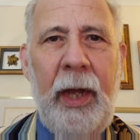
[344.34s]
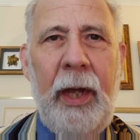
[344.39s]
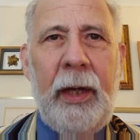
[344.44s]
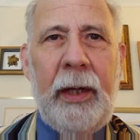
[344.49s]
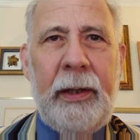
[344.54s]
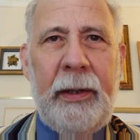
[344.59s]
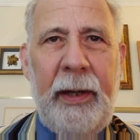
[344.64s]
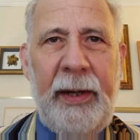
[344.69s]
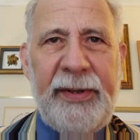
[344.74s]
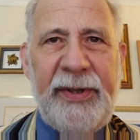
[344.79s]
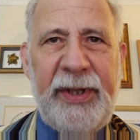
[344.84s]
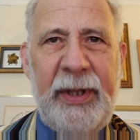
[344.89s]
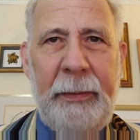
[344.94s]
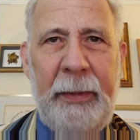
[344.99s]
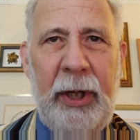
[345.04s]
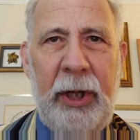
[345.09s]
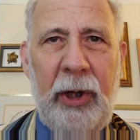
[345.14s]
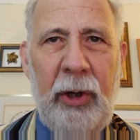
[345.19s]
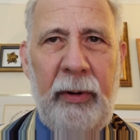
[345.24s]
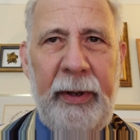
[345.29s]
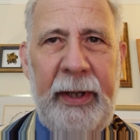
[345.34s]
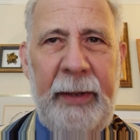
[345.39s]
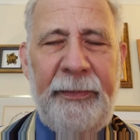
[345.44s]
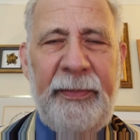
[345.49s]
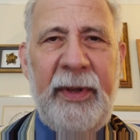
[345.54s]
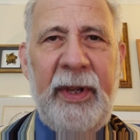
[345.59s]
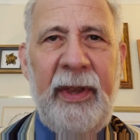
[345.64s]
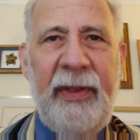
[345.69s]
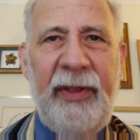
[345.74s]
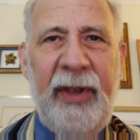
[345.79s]
customarily
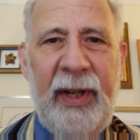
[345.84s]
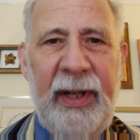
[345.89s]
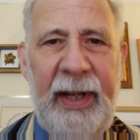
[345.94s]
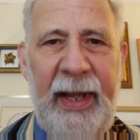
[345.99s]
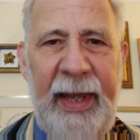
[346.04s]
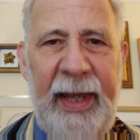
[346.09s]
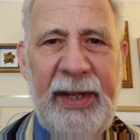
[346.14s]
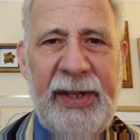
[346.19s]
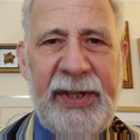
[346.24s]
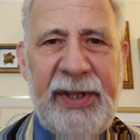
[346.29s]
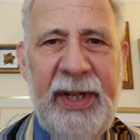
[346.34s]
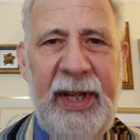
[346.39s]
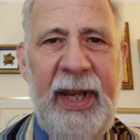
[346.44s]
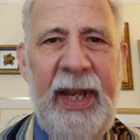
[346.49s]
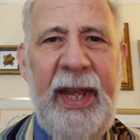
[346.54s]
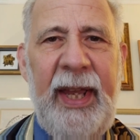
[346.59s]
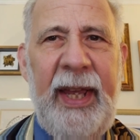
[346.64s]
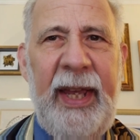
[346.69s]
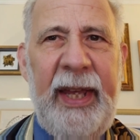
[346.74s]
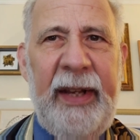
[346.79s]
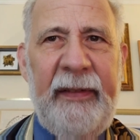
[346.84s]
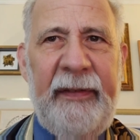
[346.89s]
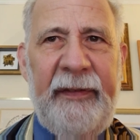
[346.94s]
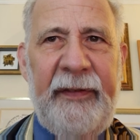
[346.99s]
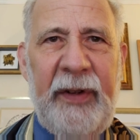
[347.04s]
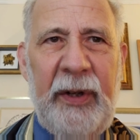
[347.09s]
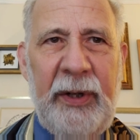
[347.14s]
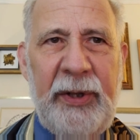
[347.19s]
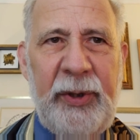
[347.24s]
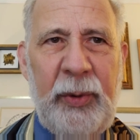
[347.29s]
the last and
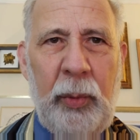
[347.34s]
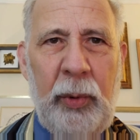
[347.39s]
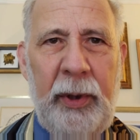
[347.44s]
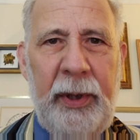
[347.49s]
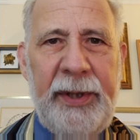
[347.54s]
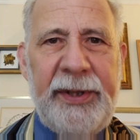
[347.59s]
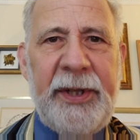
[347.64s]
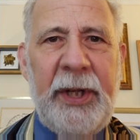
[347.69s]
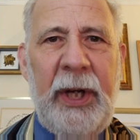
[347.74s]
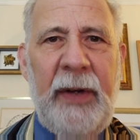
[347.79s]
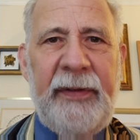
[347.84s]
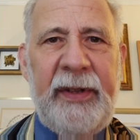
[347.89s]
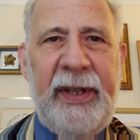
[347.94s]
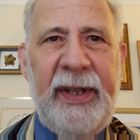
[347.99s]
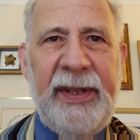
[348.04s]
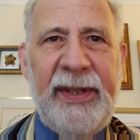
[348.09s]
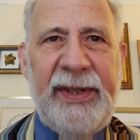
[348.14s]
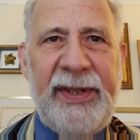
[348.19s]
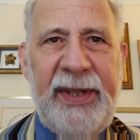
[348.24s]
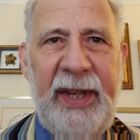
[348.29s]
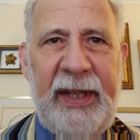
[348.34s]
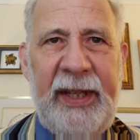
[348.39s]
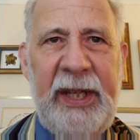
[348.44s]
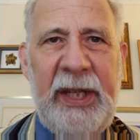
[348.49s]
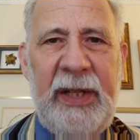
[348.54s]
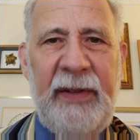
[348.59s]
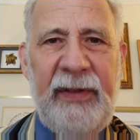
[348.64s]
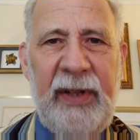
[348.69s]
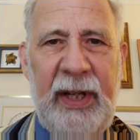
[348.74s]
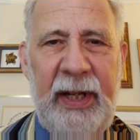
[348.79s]
first words of
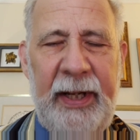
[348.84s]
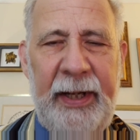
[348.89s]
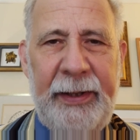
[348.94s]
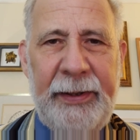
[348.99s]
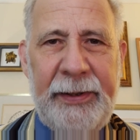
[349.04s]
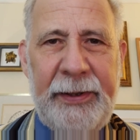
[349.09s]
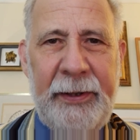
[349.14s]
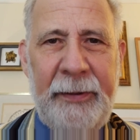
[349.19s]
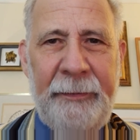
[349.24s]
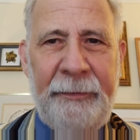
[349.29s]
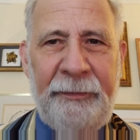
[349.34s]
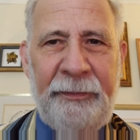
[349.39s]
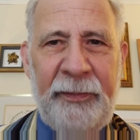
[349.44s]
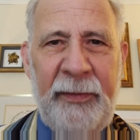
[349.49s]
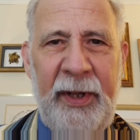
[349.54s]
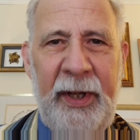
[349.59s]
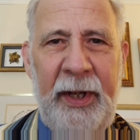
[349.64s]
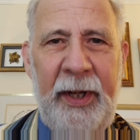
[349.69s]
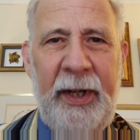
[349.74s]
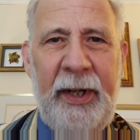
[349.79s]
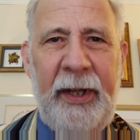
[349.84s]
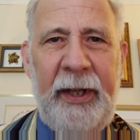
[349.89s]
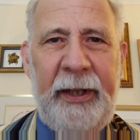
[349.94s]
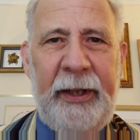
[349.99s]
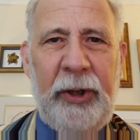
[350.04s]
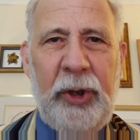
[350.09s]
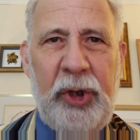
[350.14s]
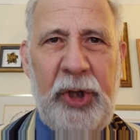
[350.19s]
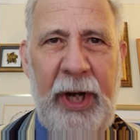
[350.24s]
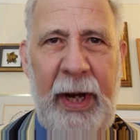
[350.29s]
consecutive lines
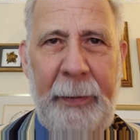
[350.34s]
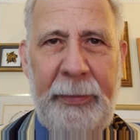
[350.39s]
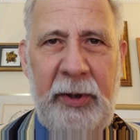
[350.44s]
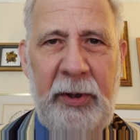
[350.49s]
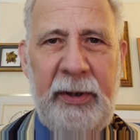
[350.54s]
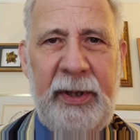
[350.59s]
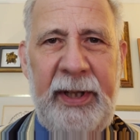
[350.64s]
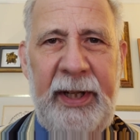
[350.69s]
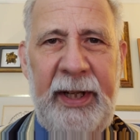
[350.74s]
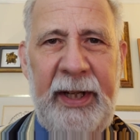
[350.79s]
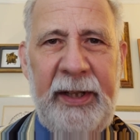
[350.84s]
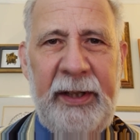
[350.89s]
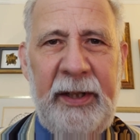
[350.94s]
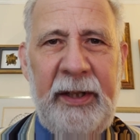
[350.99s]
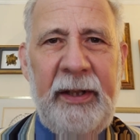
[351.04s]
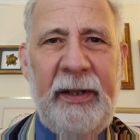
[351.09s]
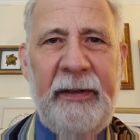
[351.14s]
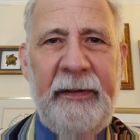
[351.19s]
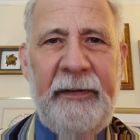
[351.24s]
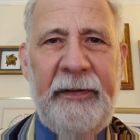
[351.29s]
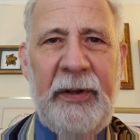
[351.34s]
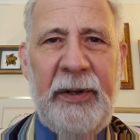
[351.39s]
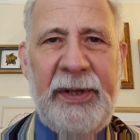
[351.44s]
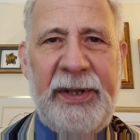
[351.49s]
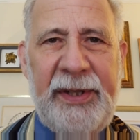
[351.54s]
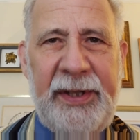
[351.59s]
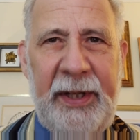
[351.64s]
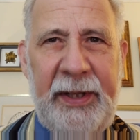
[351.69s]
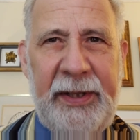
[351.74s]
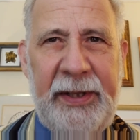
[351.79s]
in chapter 10, verse
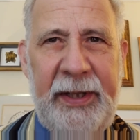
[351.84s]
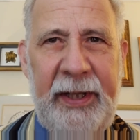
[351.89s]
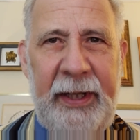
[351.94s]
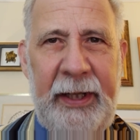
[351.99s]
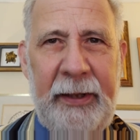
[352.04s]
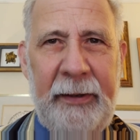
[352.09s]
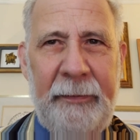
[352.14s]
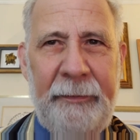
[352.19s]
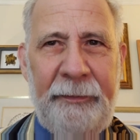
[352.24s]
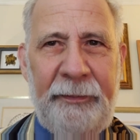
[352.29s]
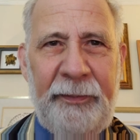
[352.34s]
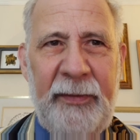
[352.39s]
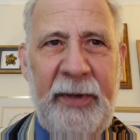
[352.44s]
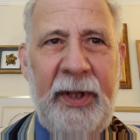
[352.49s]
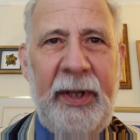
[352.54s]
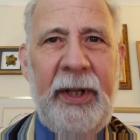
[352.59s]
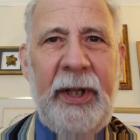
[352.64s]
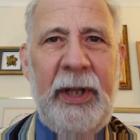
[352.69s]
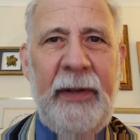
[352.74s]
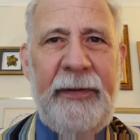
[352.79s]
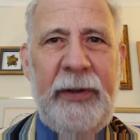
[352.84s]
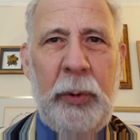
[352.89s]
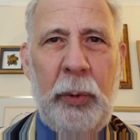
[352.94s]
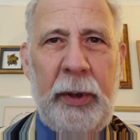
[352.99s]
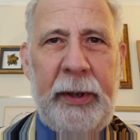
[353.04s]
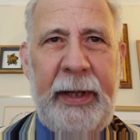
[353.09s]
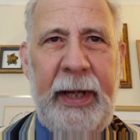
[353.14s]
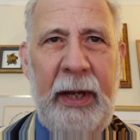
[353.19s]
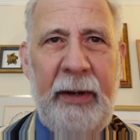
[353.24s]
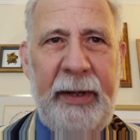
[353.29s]
16, if you
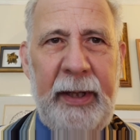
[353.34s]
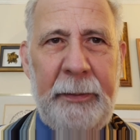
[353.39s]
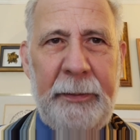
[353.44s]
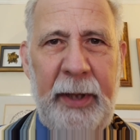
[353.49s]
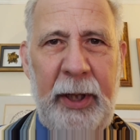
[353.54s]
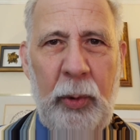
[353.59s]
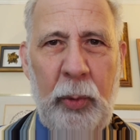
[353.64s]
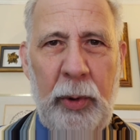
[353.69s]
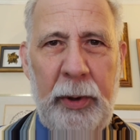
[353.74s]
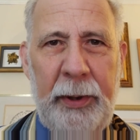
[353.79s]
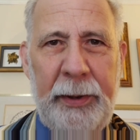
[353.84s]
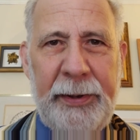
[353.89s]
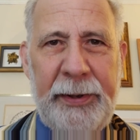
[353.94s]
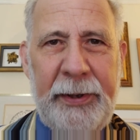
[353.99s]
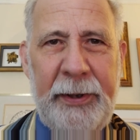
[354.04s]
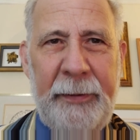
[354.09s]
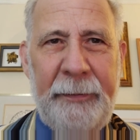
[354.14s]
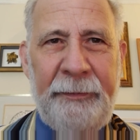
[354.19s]
are counting by words.